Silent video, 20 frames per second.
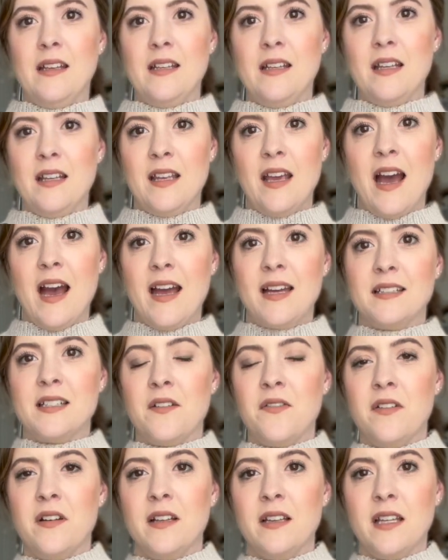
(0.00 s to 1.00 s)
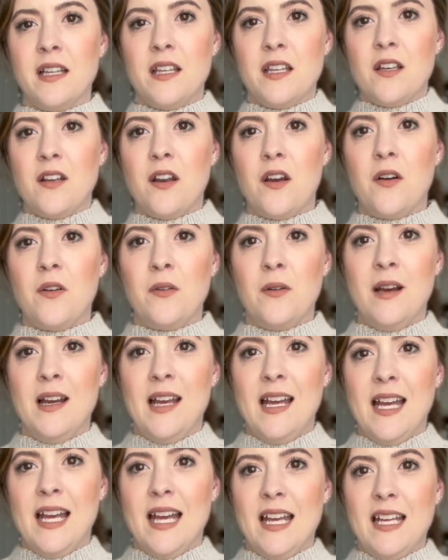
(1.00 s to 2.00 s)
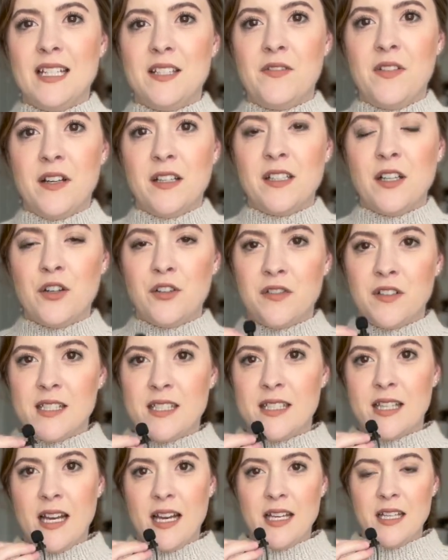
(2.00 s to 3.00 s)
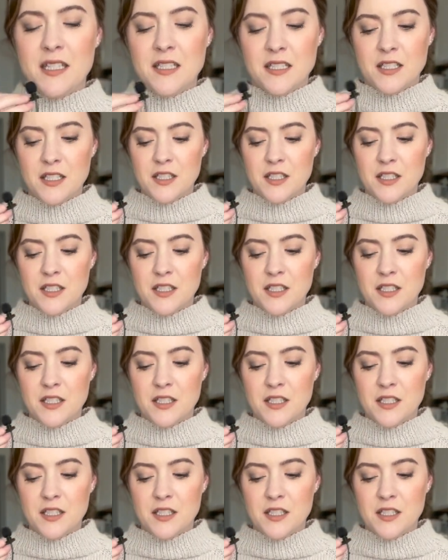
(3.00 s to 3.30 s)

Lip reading: yeah, it definitely, is very oversized.